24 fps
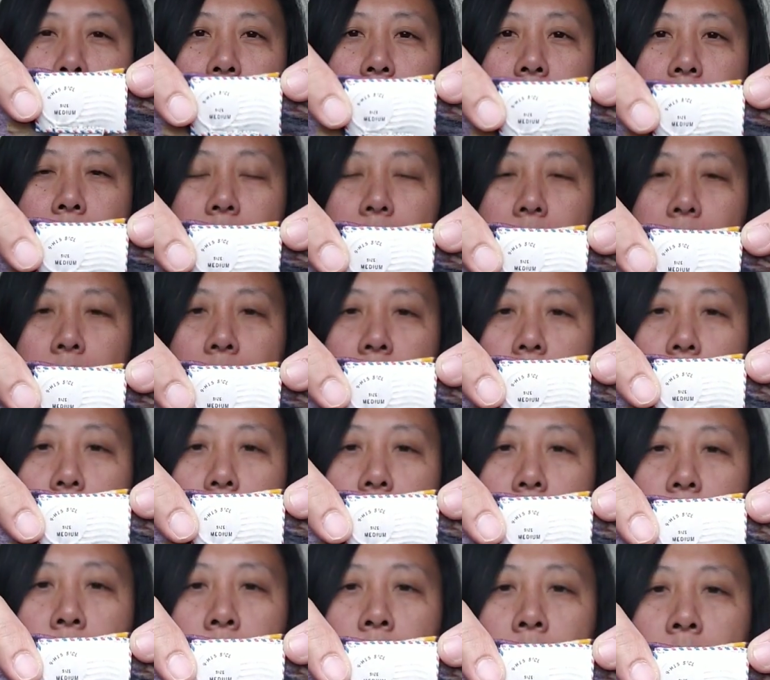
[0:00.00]
that they
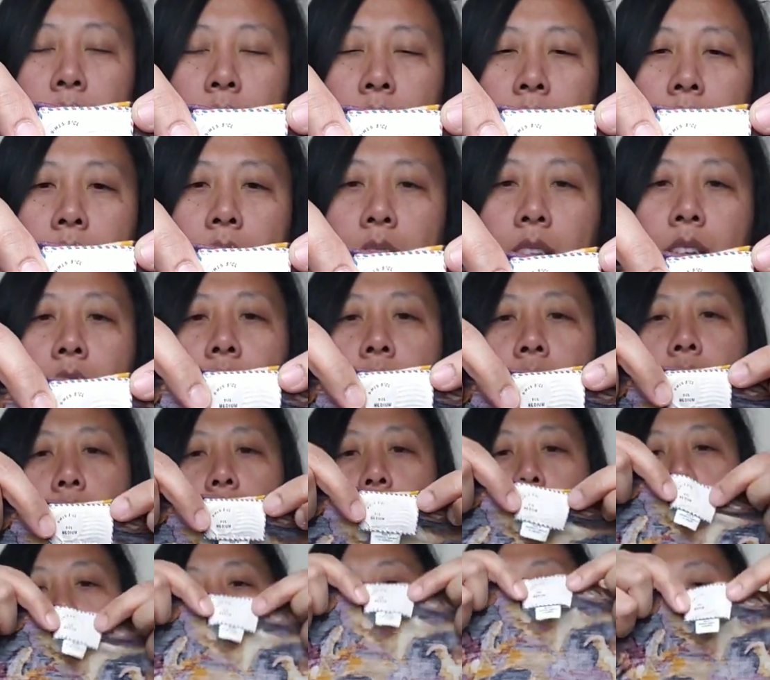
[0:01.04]
carry.
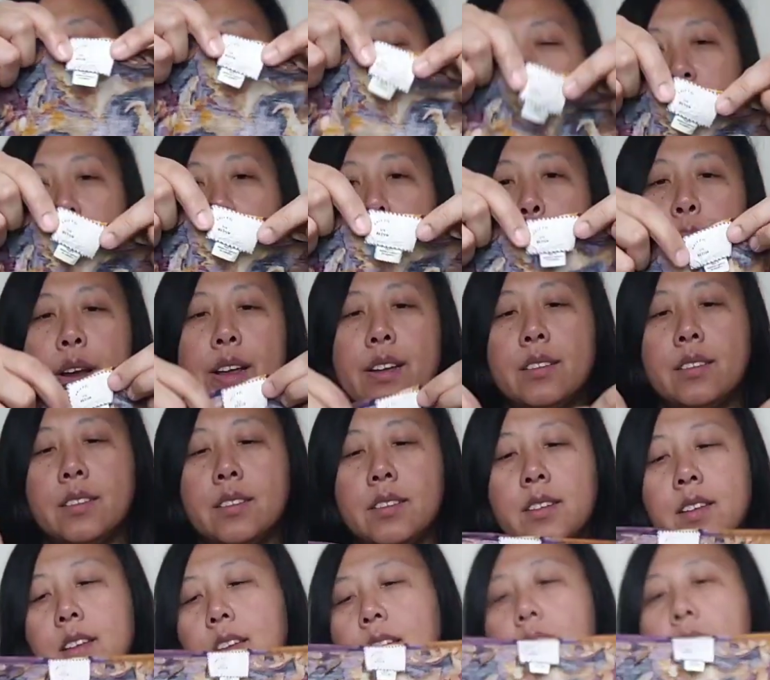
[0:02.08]
Uh, That's this brand.
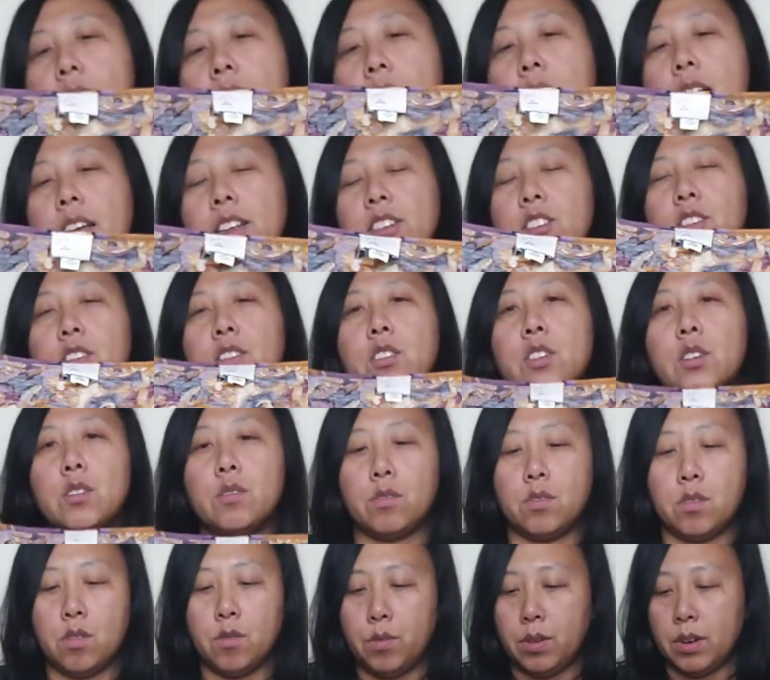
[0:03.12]
I just don't
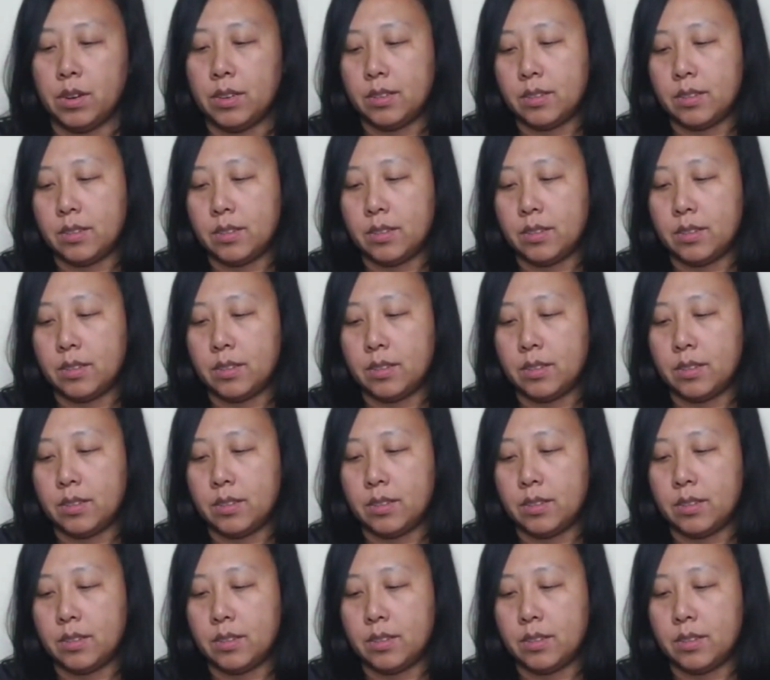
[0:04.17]
know what it's